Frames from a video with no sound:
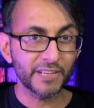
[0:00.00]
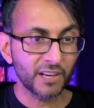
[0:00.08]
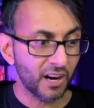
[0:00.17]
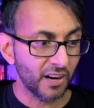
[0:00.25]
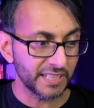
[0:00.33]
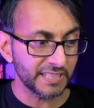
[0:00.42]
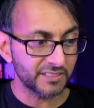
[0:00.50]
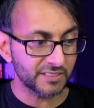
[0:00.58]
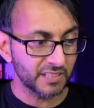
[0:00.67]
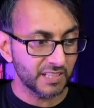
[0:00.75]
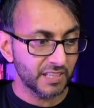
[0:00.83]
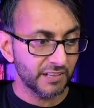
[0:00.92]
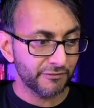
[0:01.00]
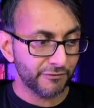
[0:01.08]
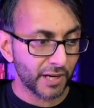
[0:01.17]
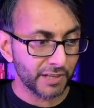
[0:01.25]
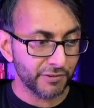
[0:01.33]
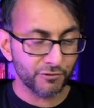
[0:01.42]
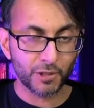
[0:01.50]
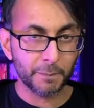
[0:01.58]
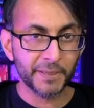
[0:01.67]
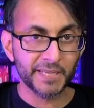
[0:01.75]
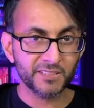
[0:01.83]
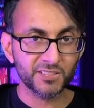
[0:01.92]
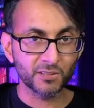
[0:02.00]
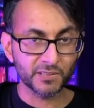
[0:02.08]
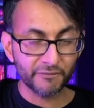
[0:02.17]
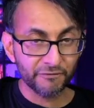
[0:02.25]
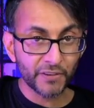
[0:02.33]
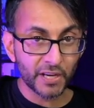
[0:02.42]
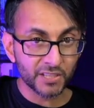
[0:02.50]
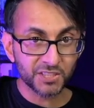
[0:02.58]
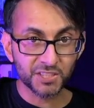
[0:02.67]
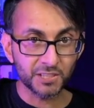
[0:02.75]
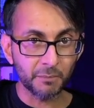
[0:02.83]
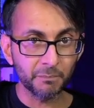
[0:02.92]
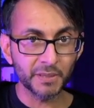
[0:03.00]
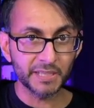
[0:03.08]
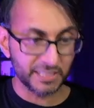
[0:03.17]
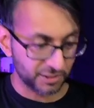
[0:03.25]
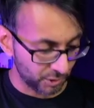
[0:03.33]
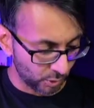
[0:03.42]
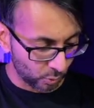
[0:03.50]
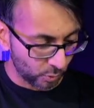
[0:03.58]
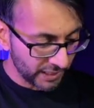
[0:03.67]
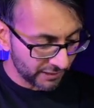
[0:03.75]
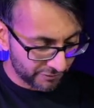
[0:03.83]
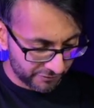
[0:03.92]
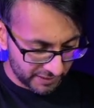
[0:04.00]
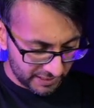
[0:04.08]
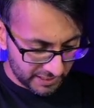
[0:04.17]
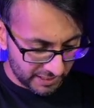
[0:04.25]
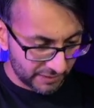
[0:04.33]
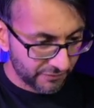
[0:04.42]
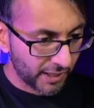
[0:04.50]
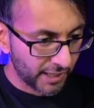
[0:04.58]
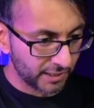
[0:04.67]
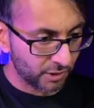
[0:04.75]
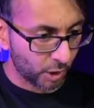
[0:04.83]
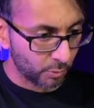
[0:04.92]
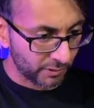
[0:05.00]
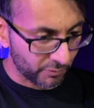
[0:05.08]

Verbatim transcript: and height, five hundred pixel, the first number is your width. And if I had gone